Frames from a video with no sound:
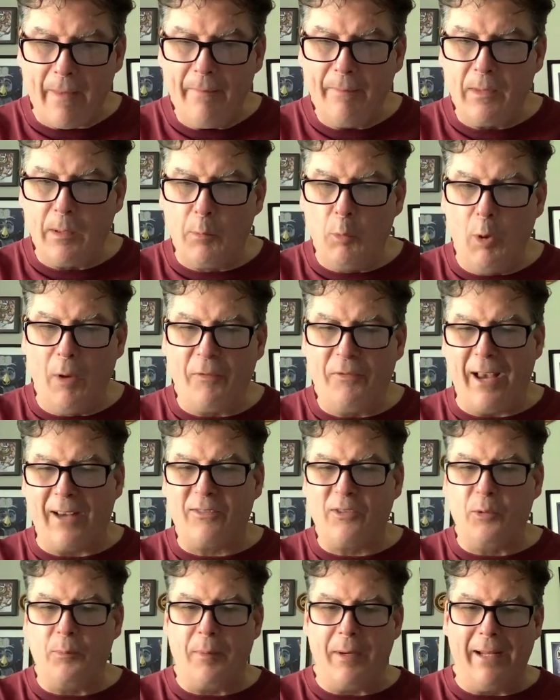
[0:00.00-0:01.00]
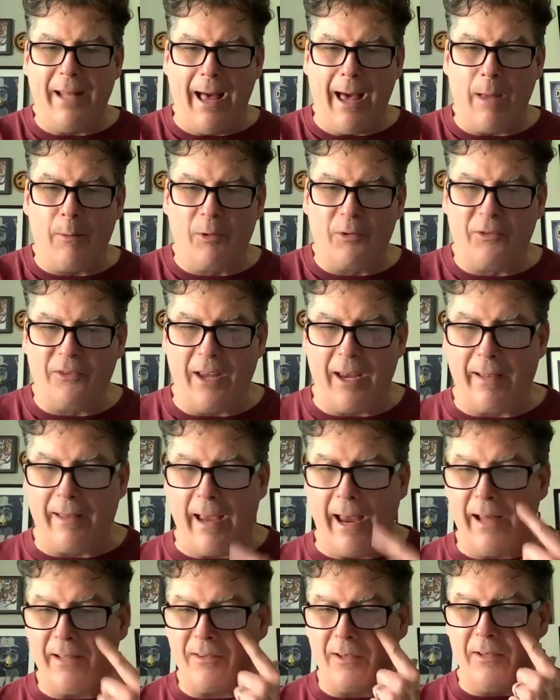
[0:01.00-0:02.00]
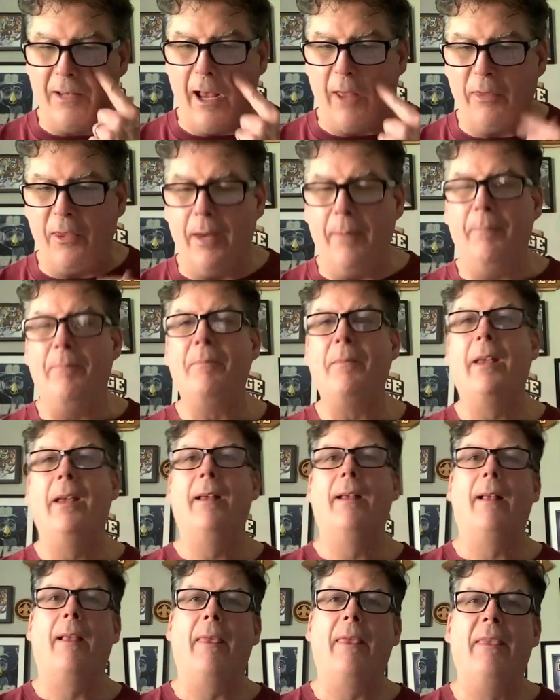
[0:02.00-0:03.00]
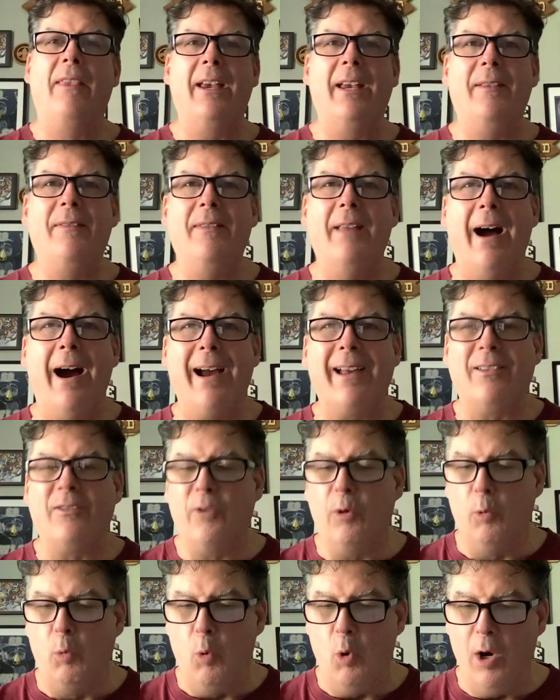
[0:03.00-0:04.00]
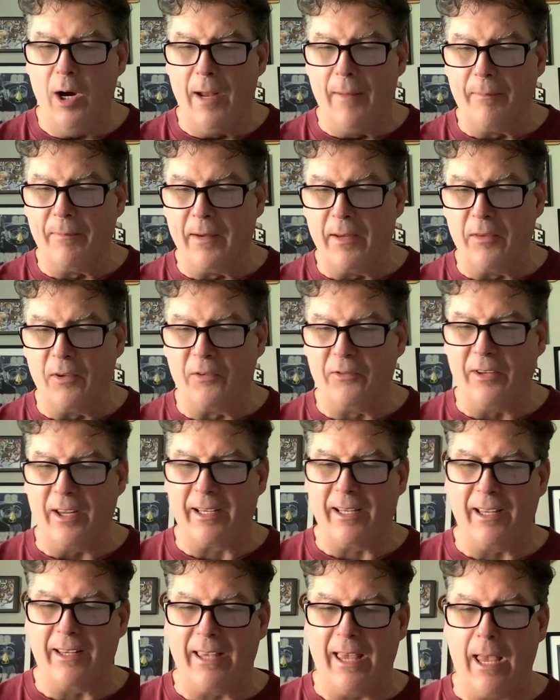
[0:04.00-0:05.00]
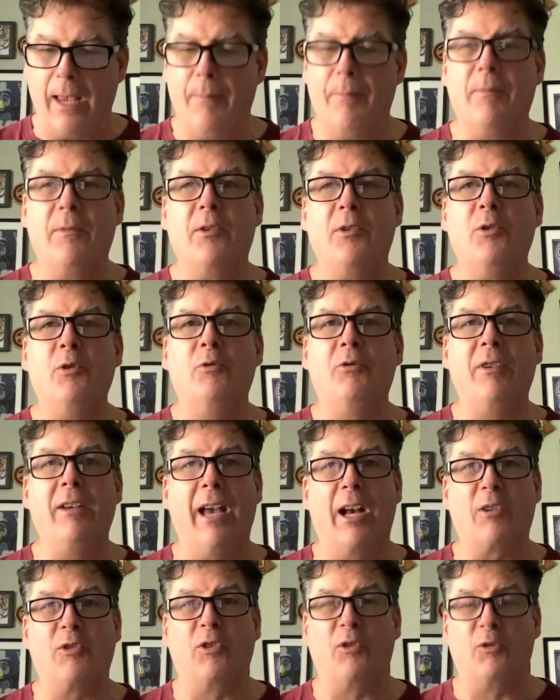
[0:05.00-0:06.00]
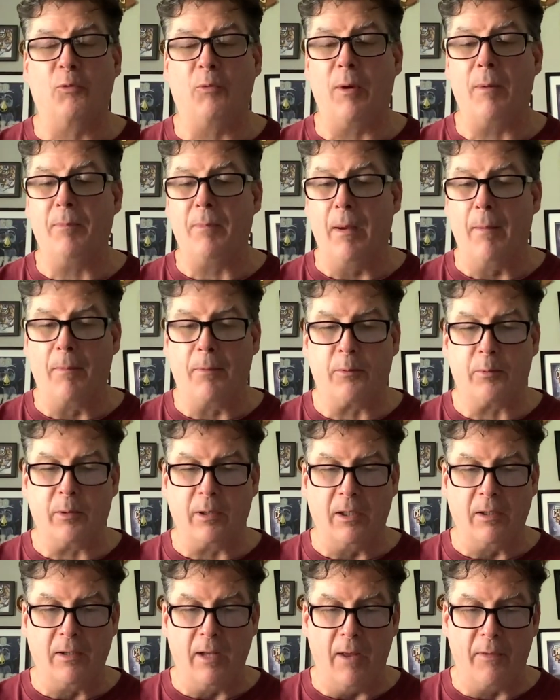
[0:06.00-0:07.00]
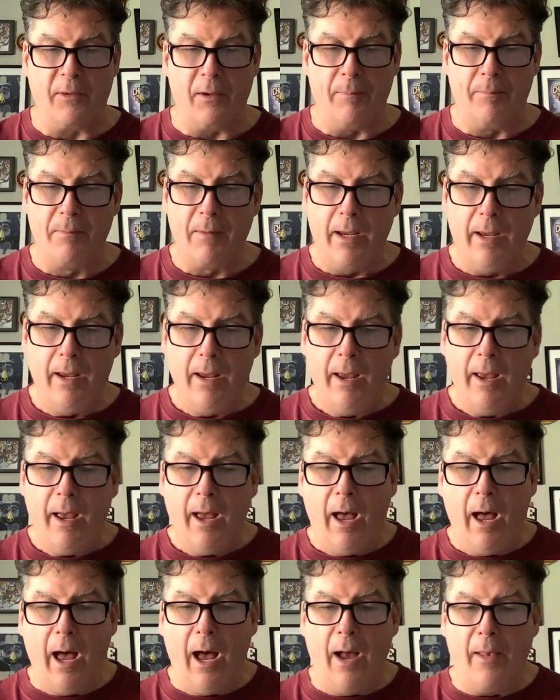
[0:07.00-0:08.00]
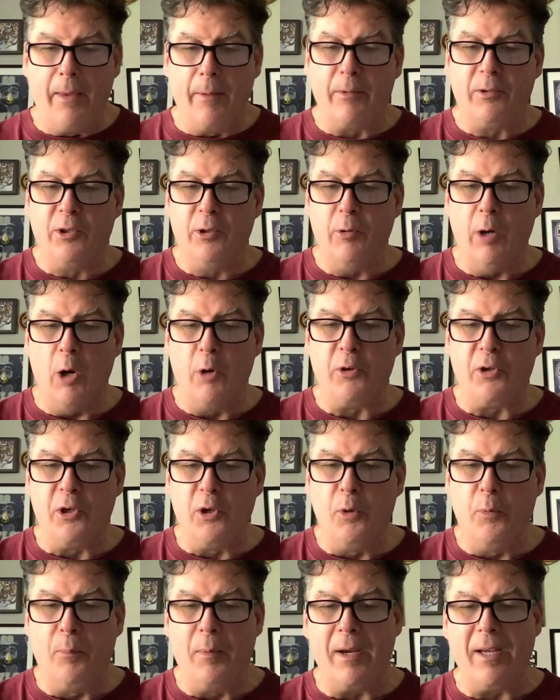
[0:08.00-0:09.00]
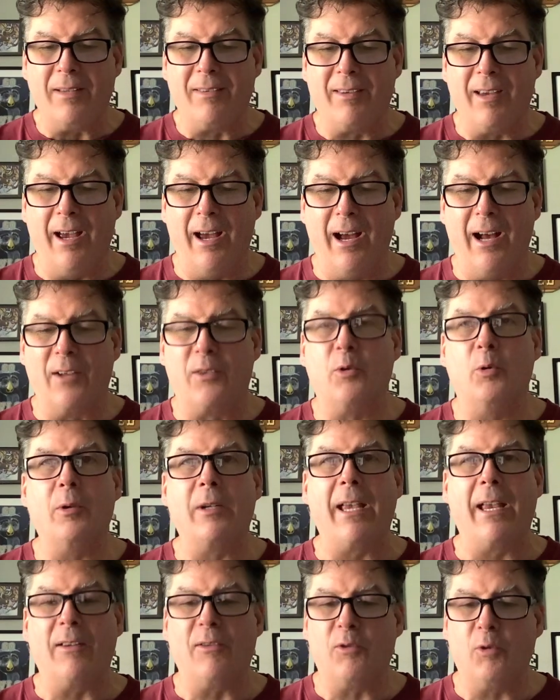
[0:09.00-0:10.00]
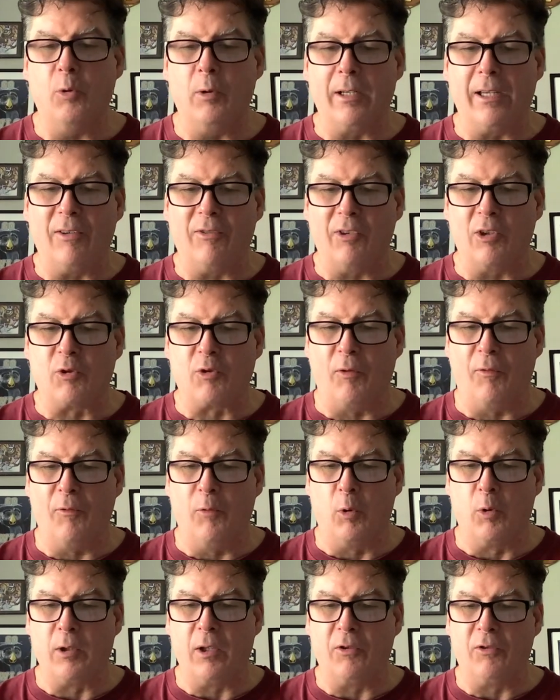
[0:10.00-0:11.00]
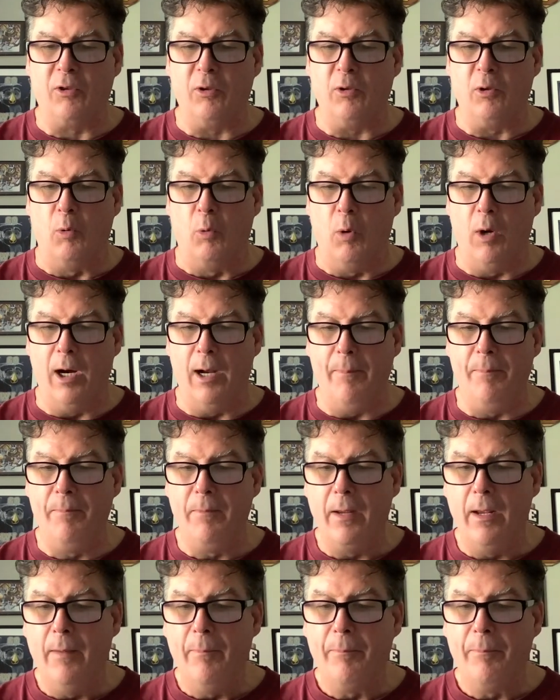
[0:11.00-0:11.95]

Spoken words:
Number 1, Texas beat Iowa State 8-0, then 9-1 in the second game. UT actually swept them 3-0. Number 2, OU beat 28-20, Central Florida 2-1.